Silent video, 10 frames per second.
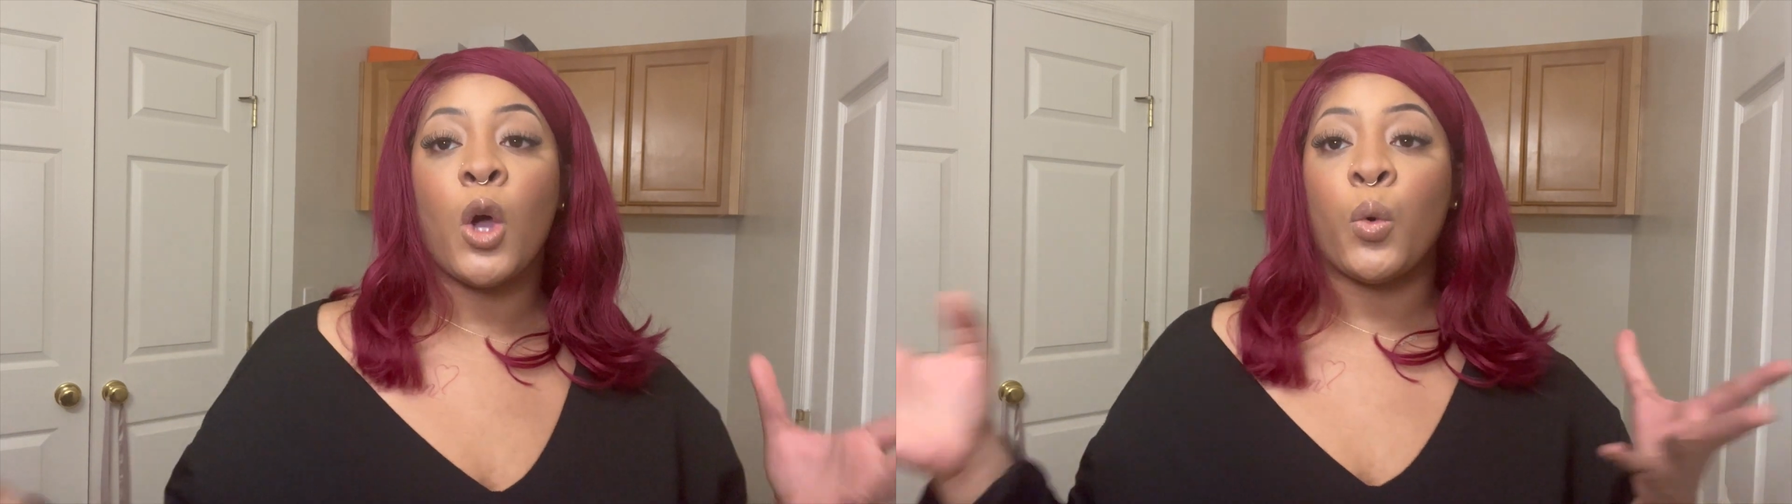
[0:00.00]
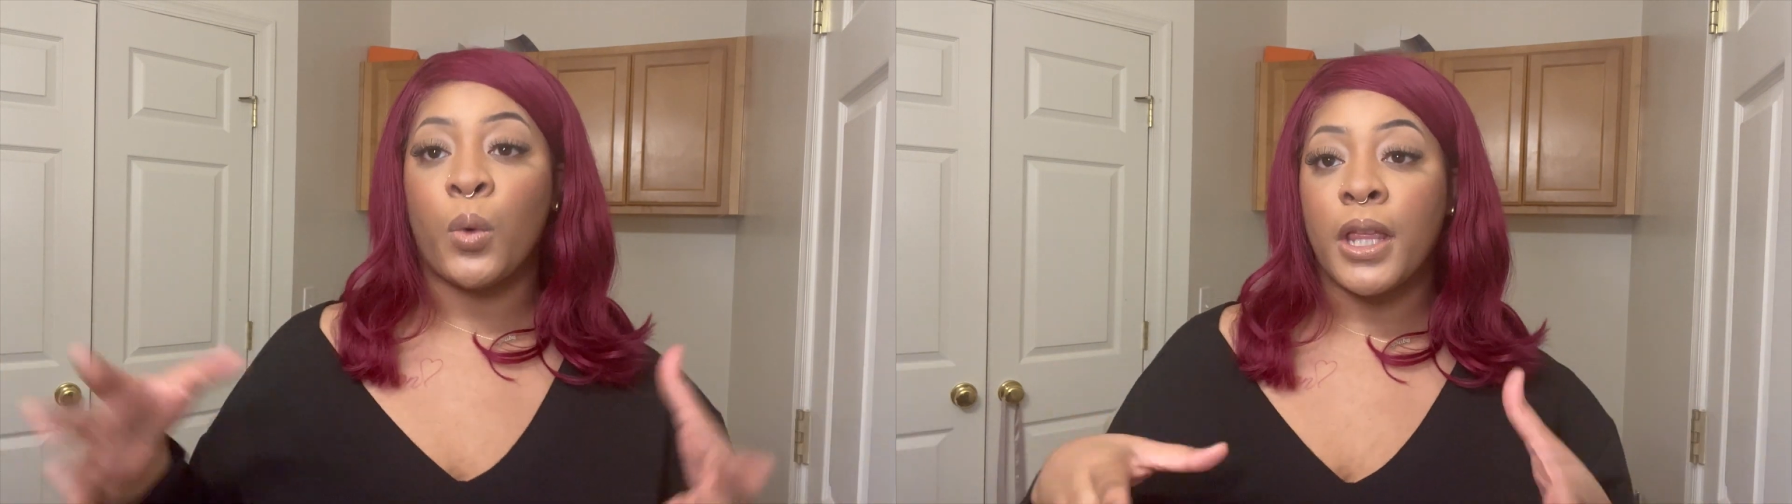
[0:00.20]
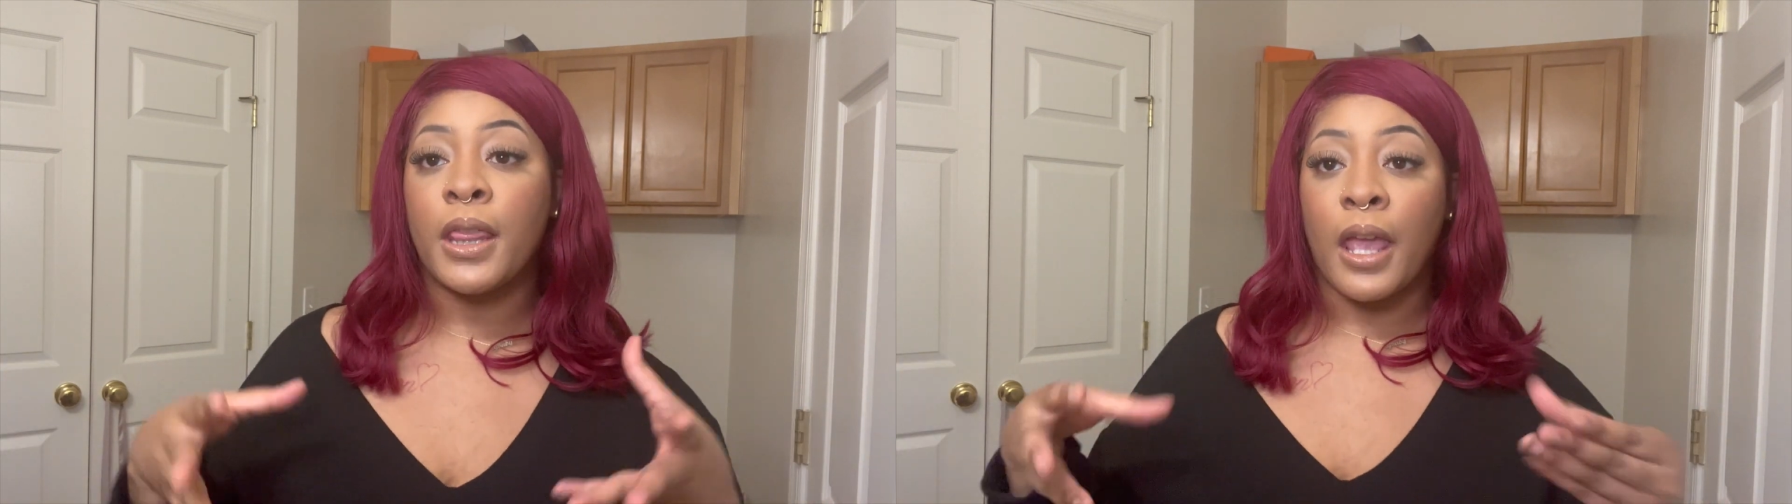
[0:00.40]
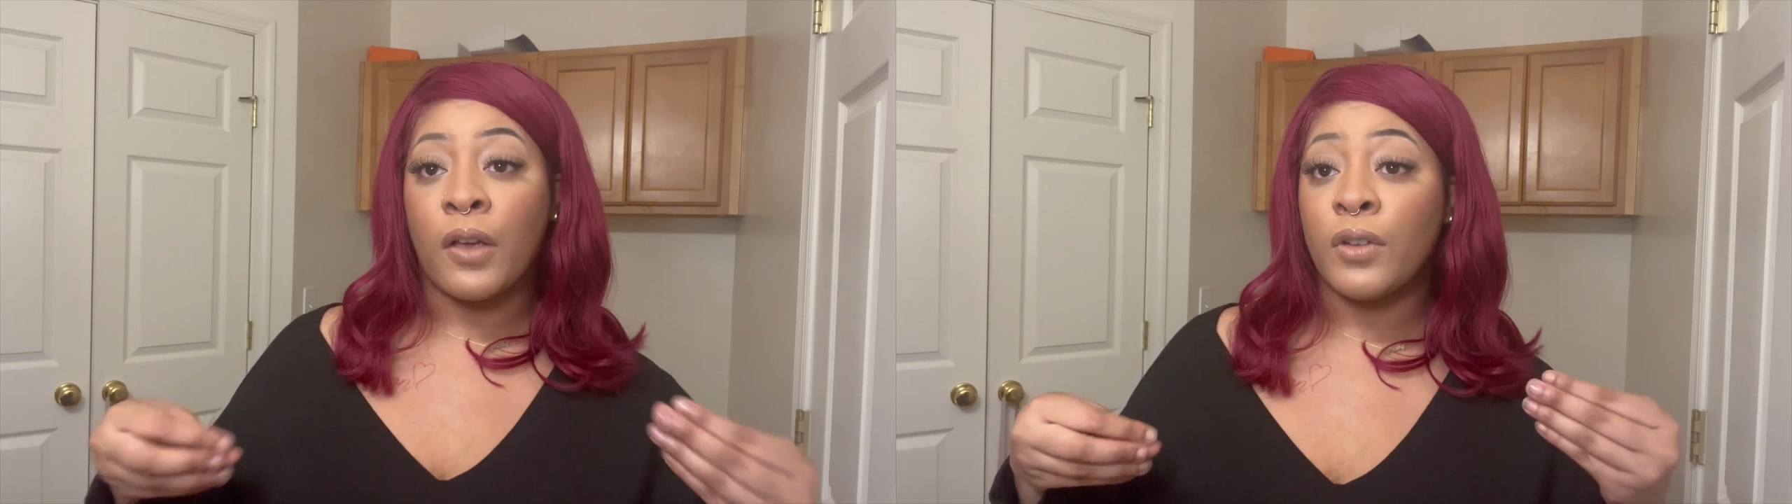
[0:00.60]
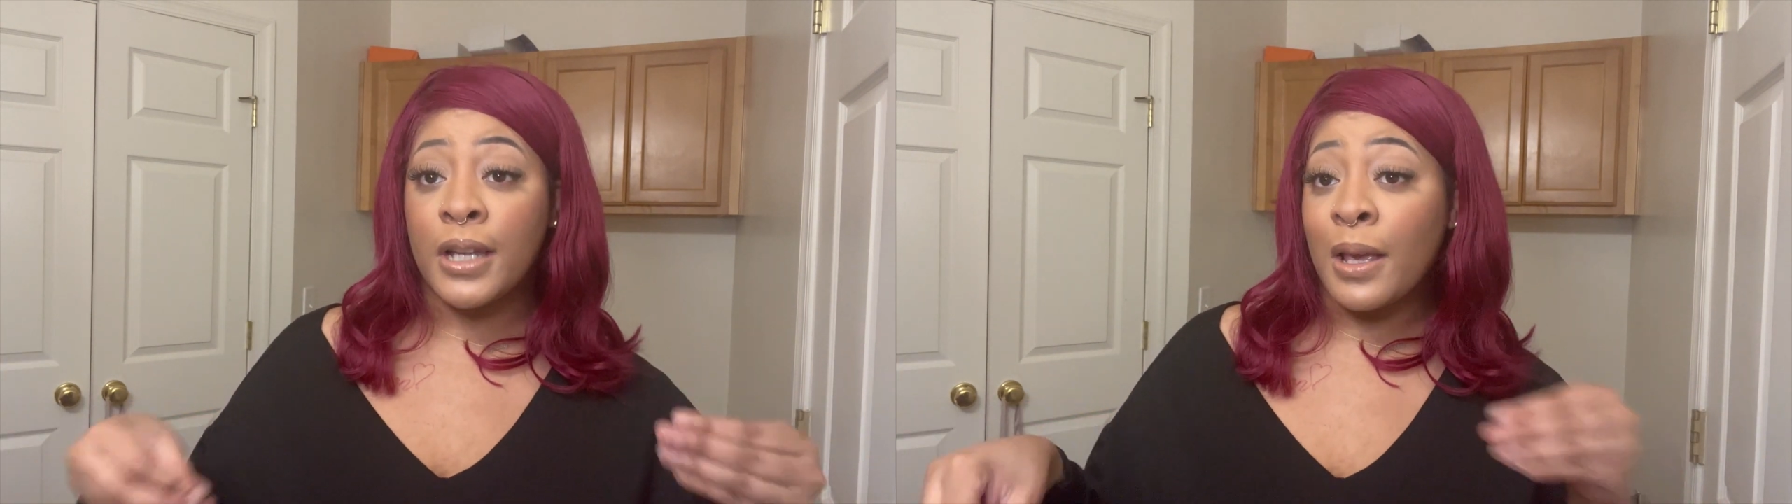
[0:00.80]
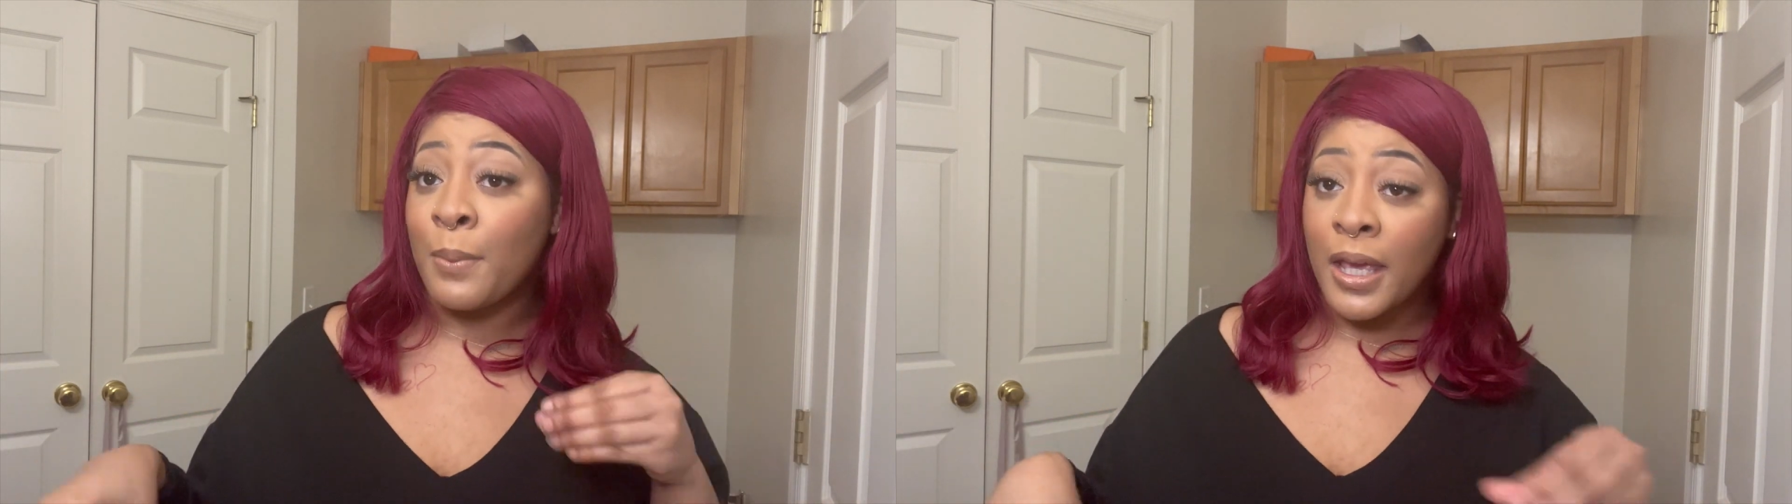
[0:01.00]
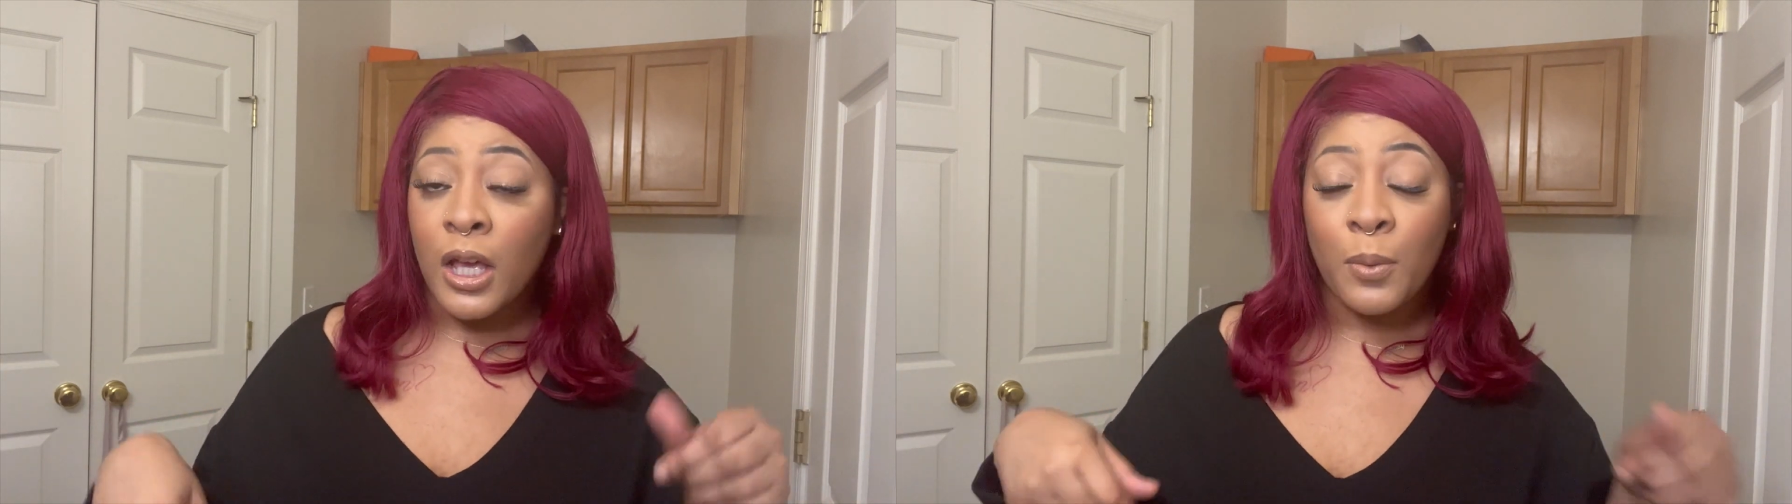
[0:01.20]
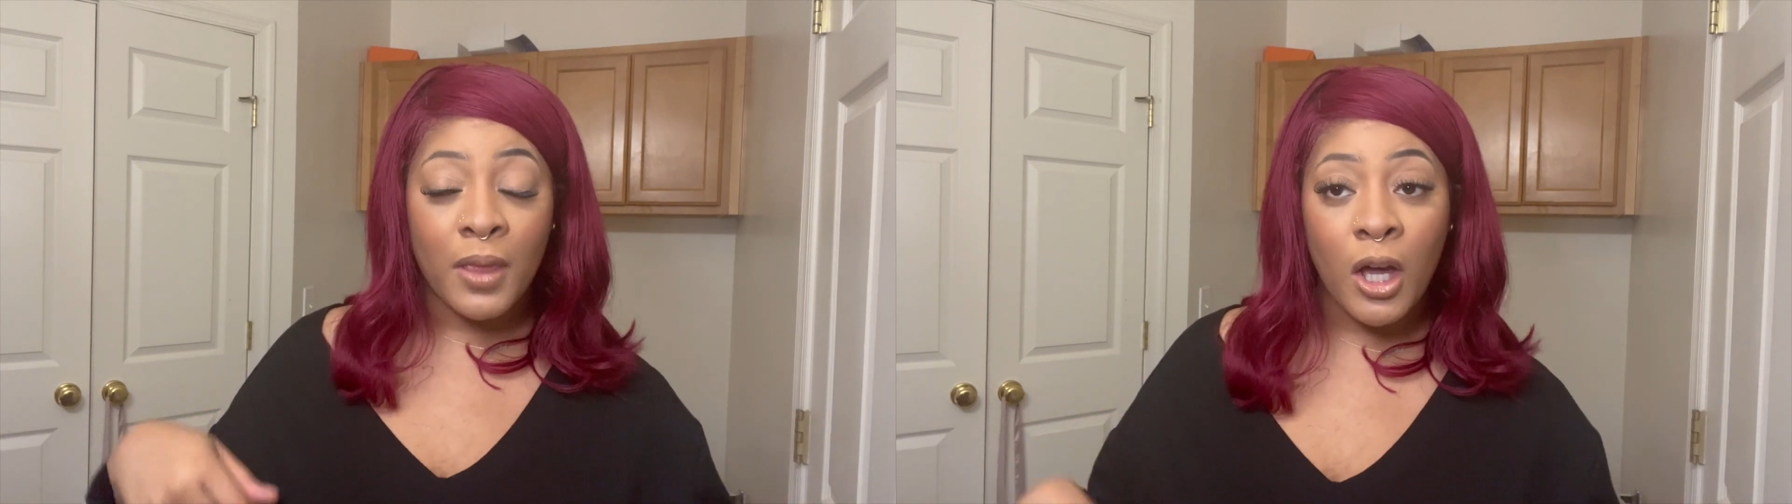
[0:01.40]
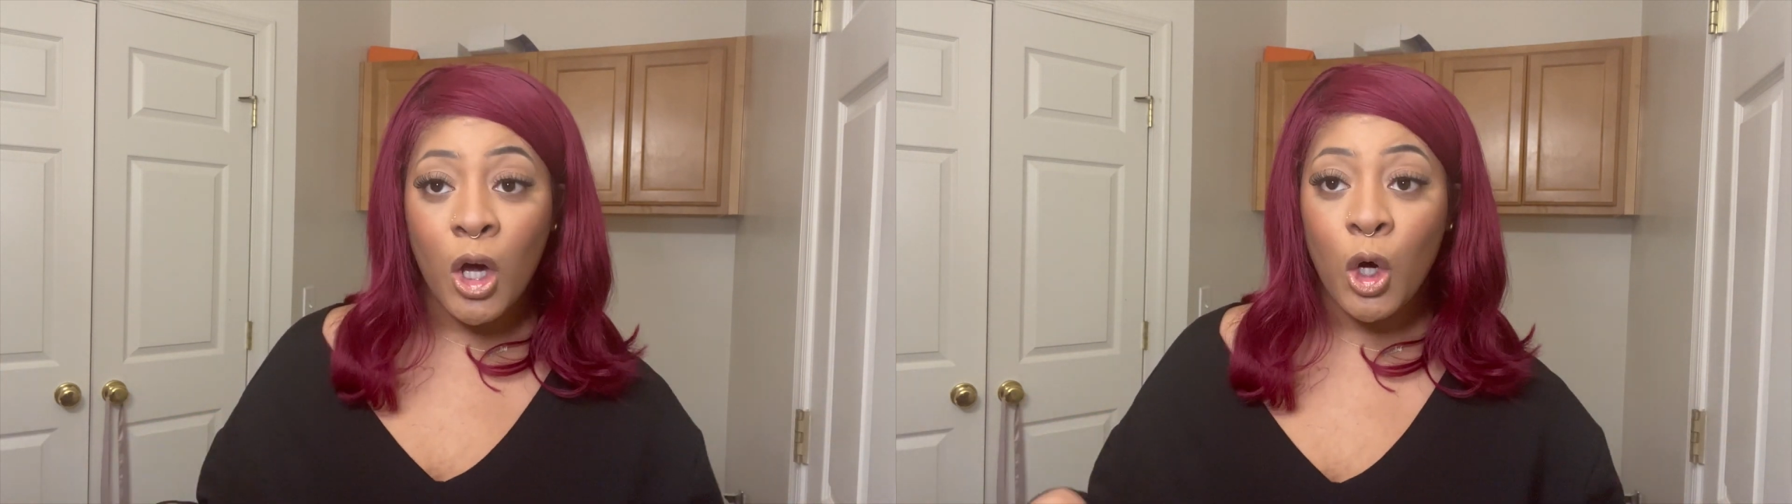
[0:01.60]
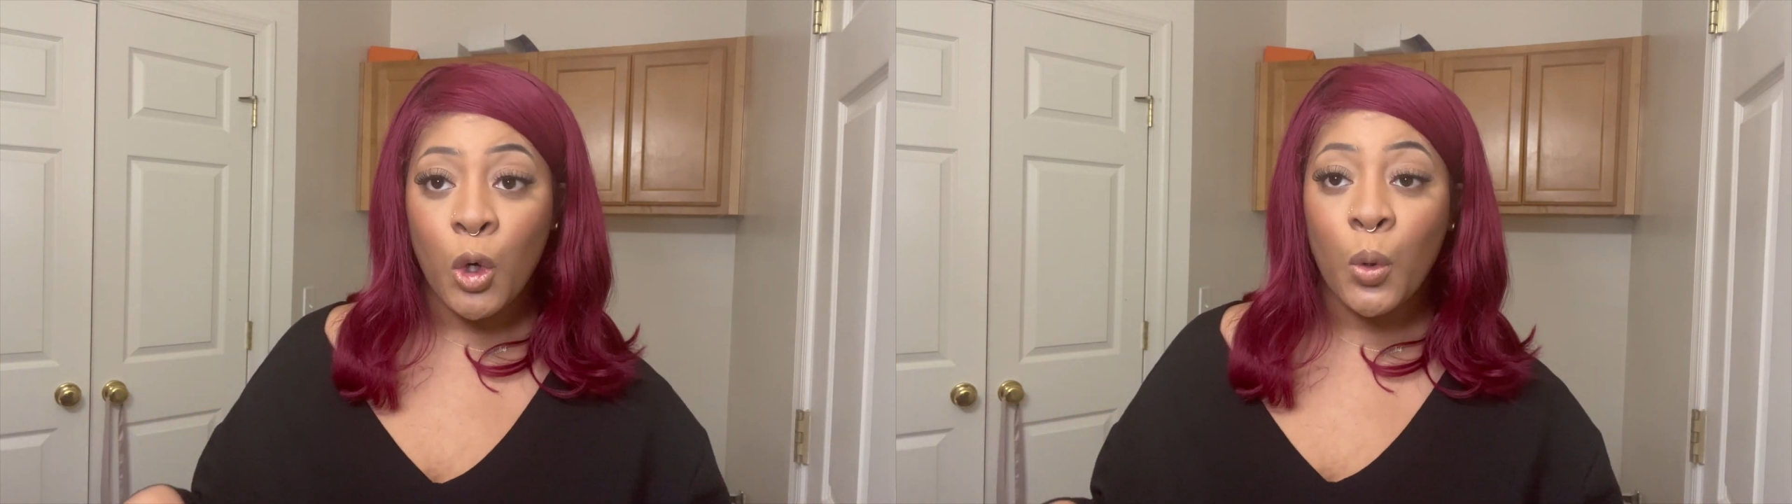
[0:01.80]
With everyday makeup
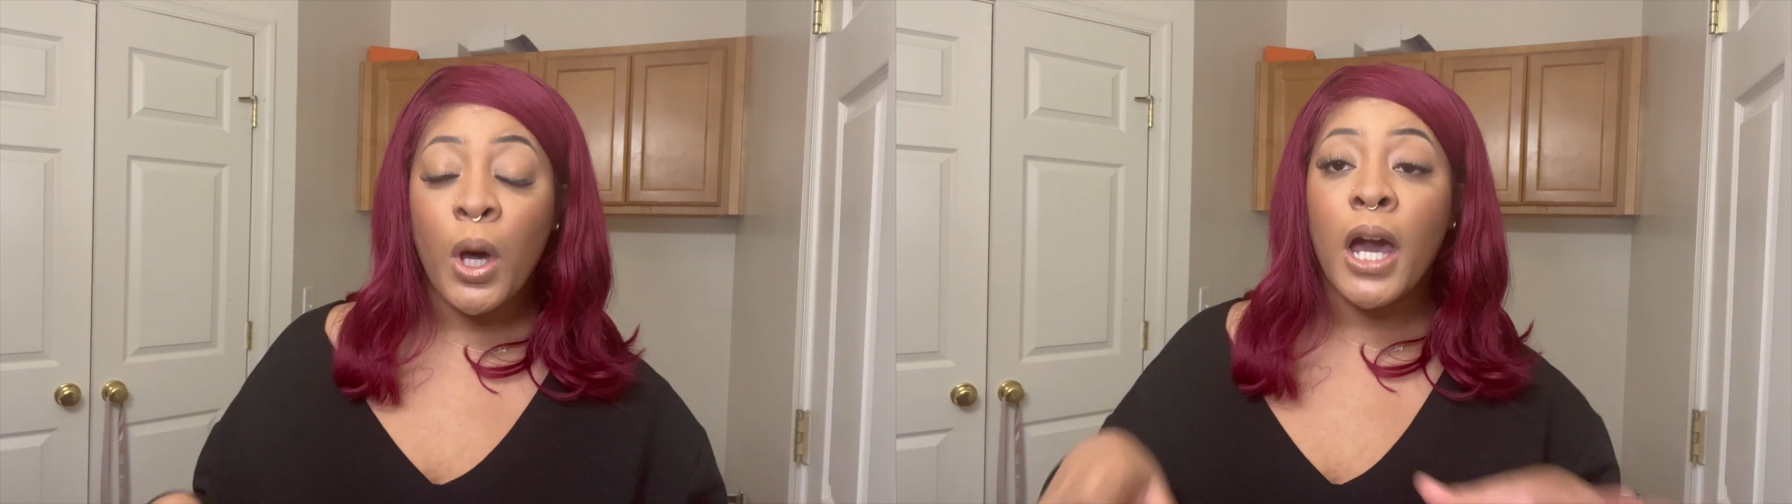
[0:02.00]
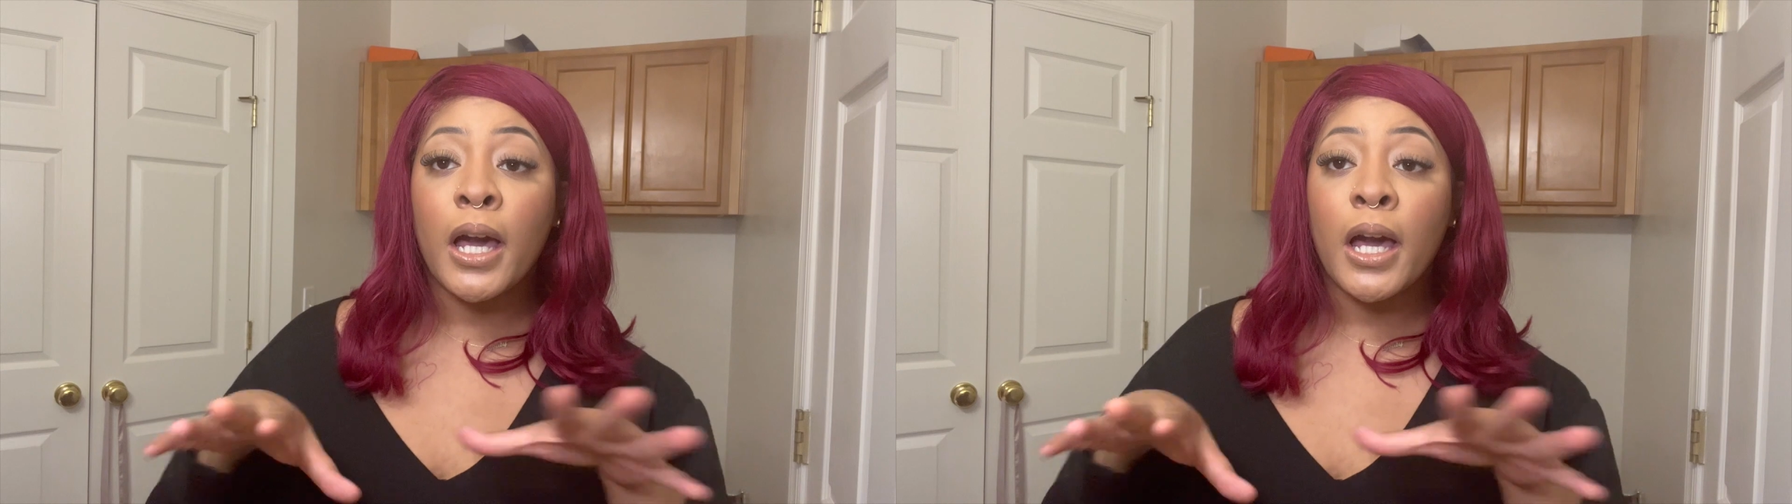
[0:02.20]
though